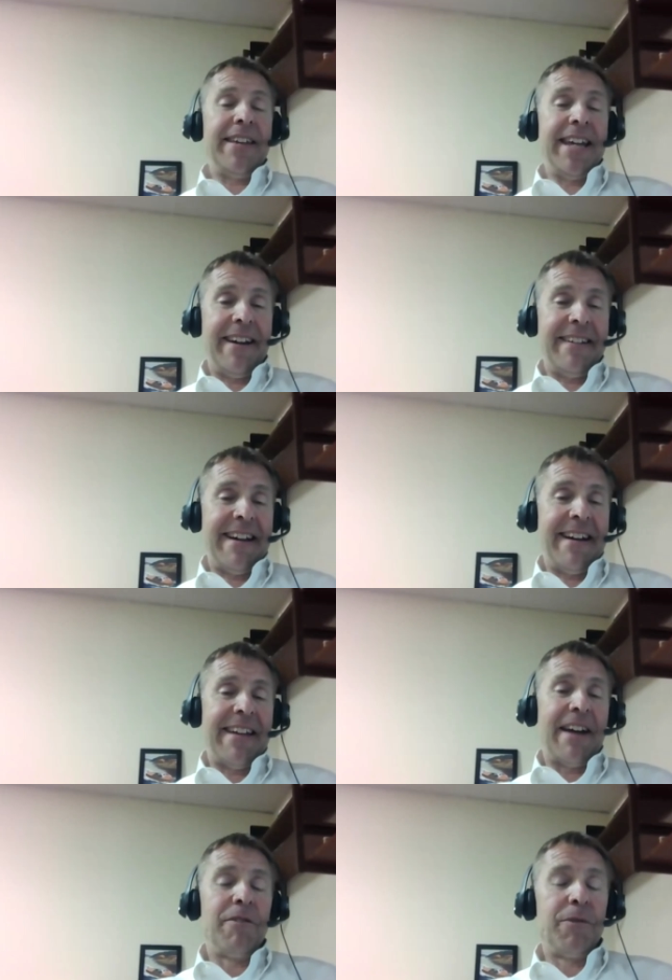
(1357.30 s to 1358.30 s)
yeah, yeah,
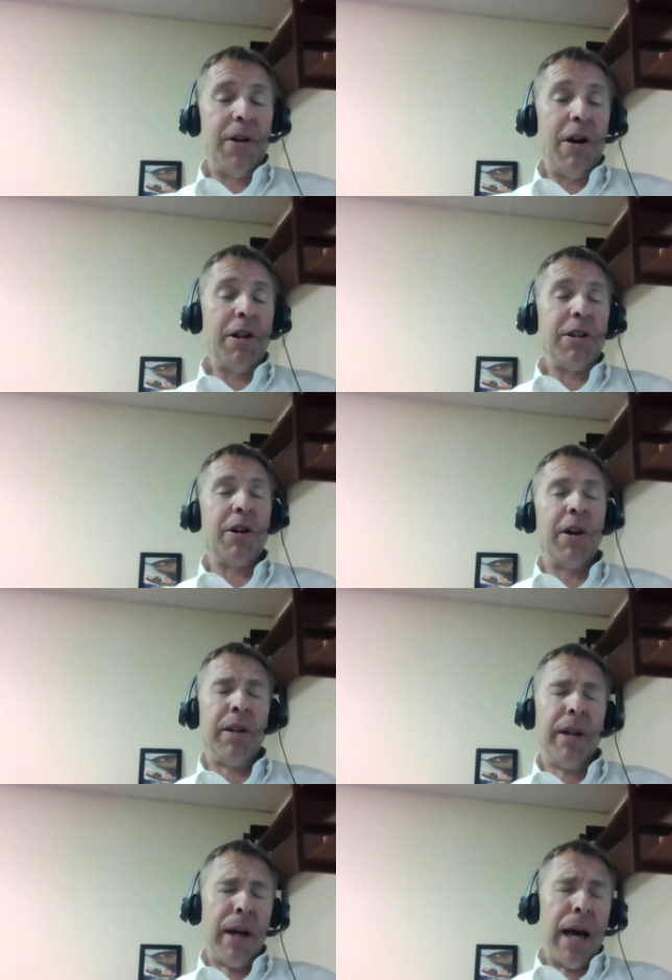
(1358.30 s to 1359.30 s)
yeah. Very good.
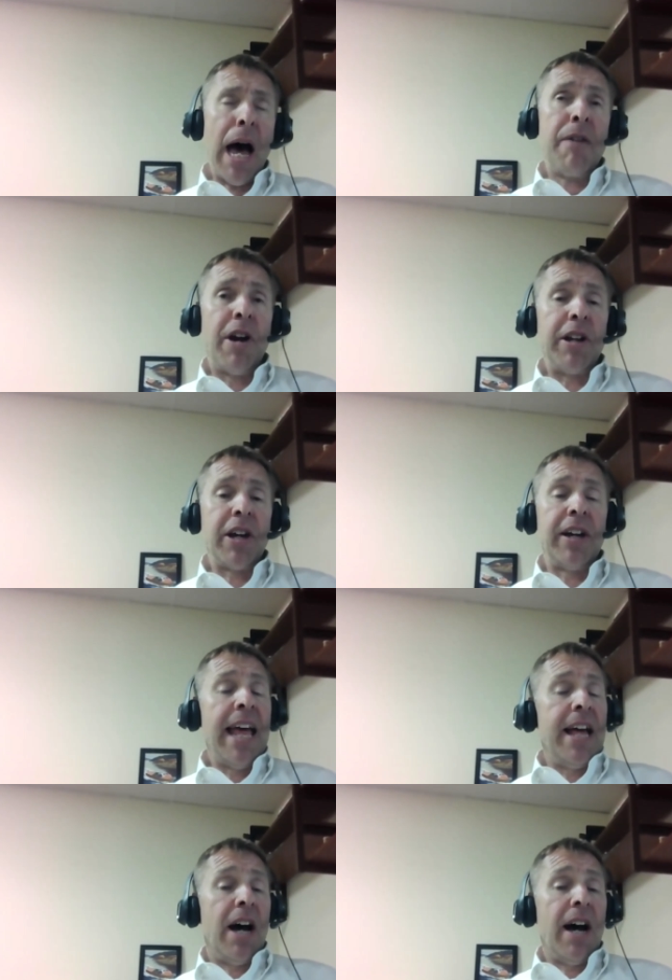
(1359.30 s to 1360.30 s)
Very
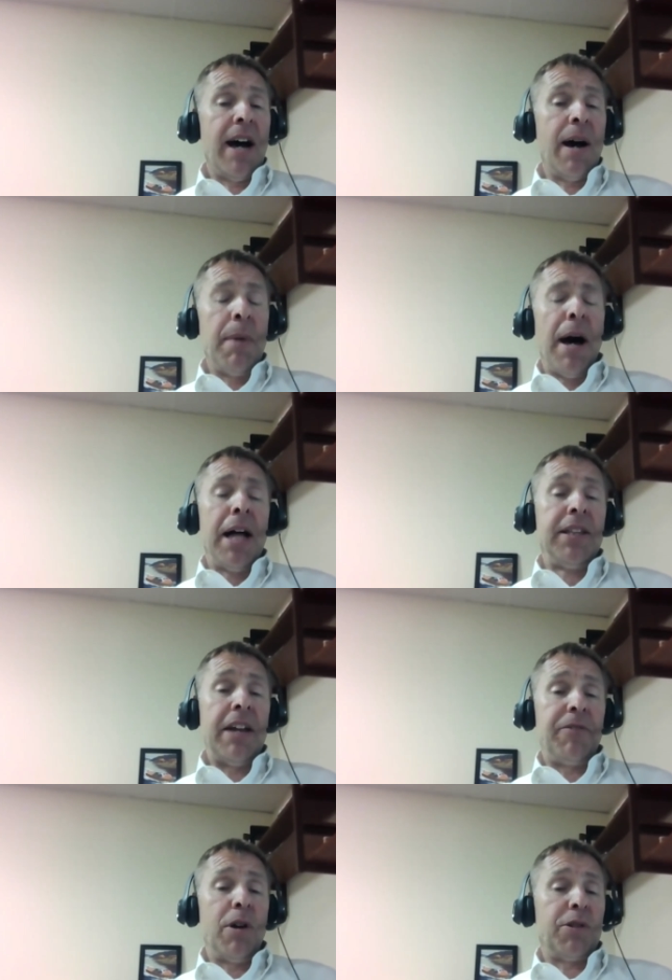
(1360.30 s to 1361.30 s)
good.
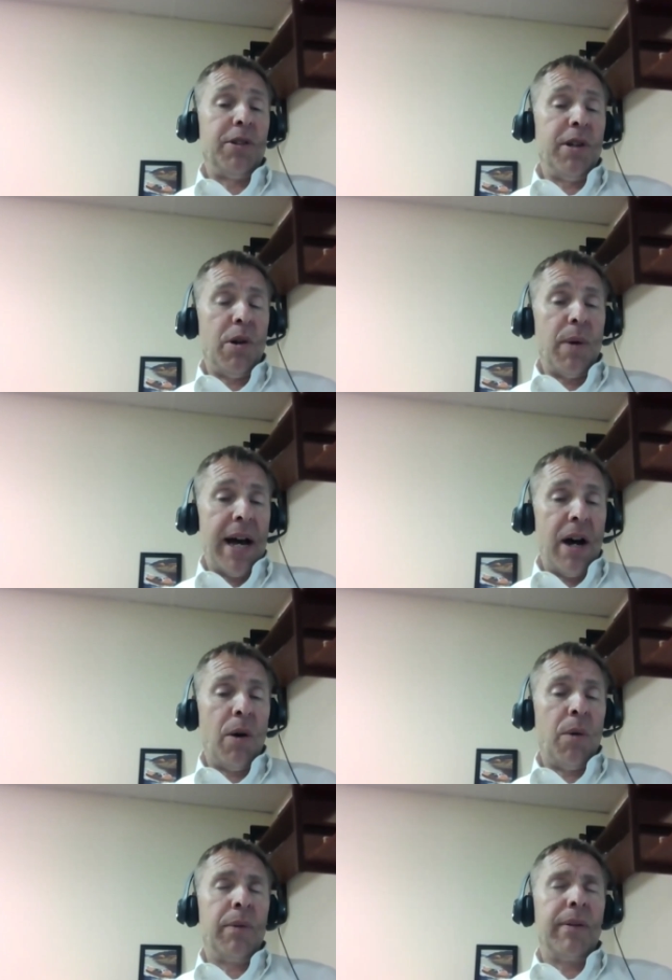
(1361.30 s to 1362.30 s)
Let folks know
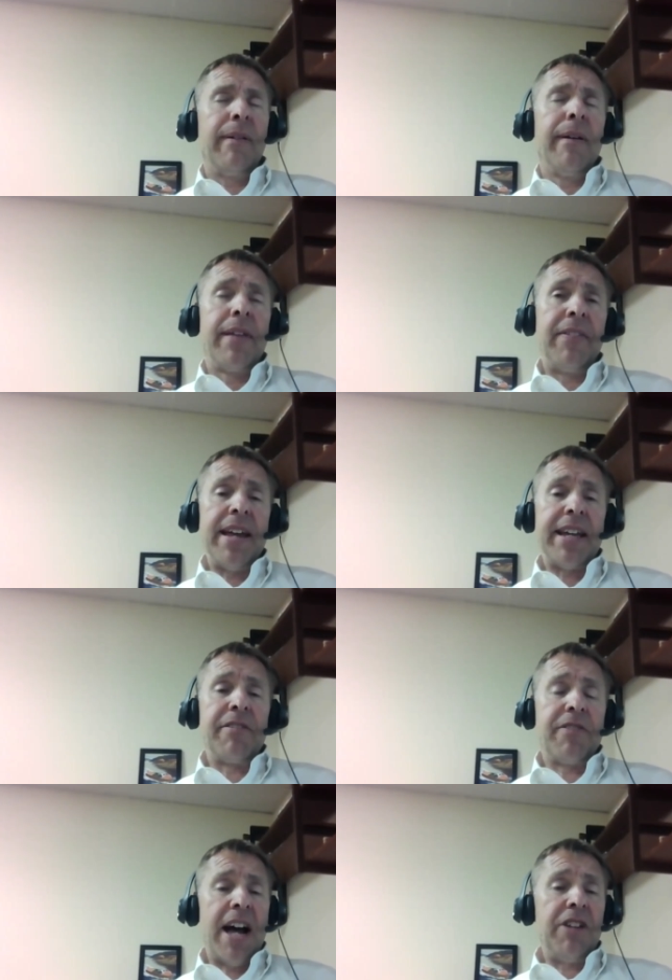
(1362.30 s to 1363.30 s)
how that they can
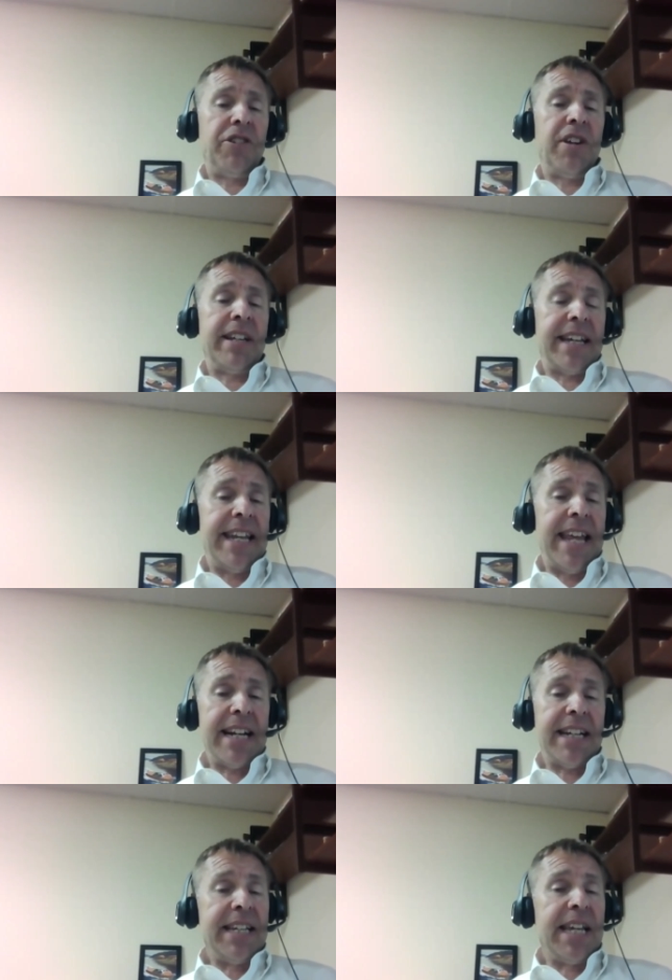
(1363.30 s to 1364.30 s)
find you and
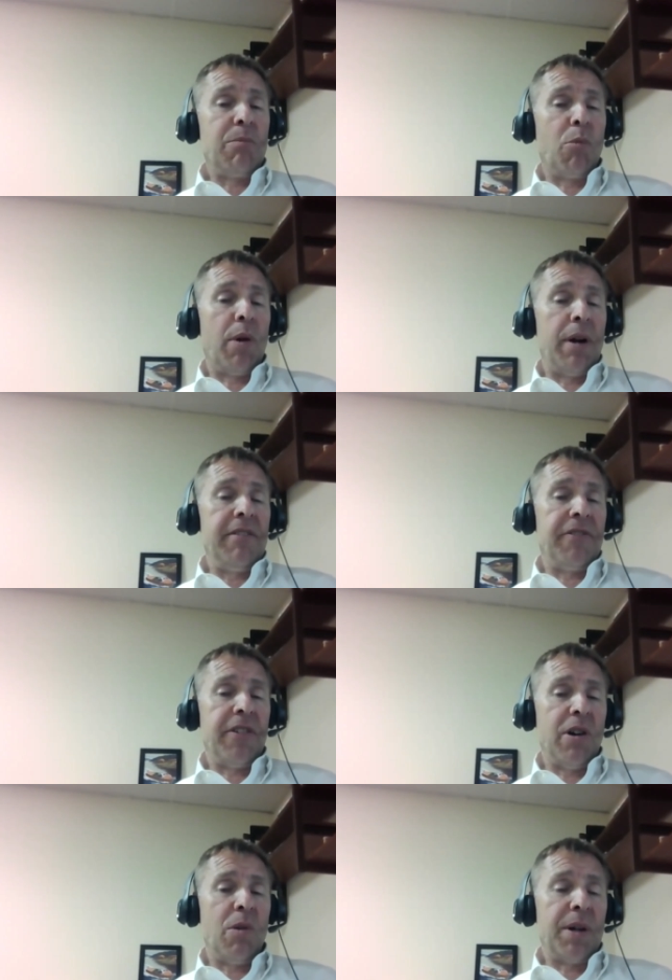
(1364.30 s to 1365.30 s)
connect and get more
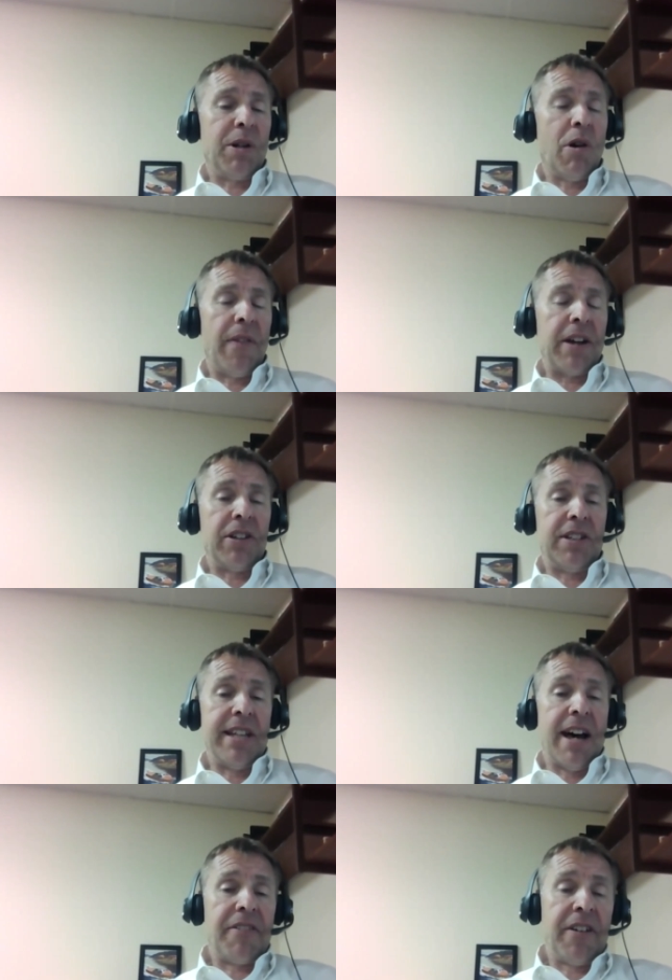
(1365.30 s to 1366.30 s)
info and all that good
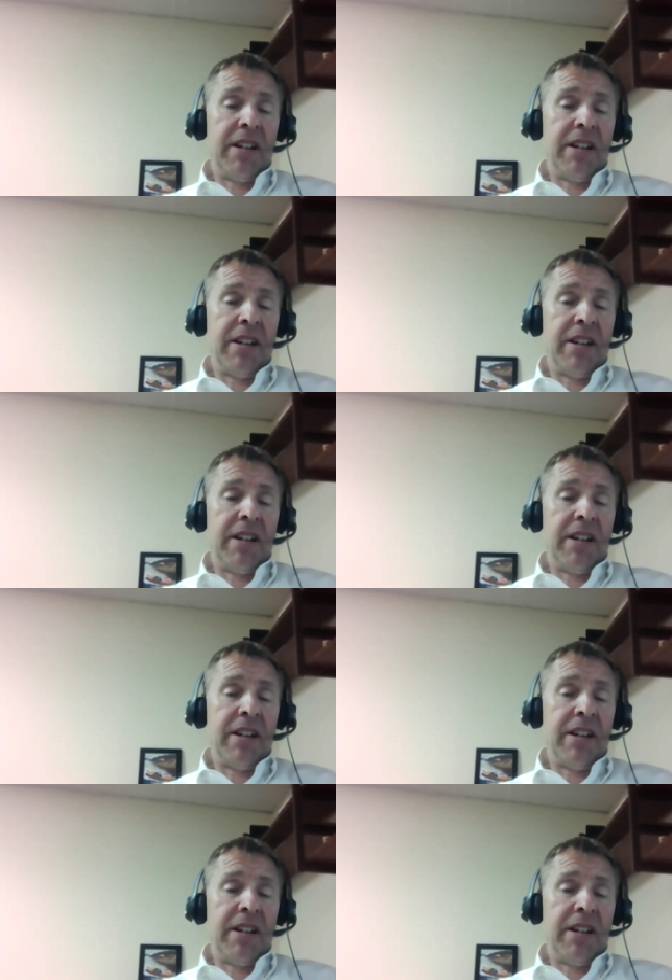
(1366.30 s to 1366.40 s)
stuff.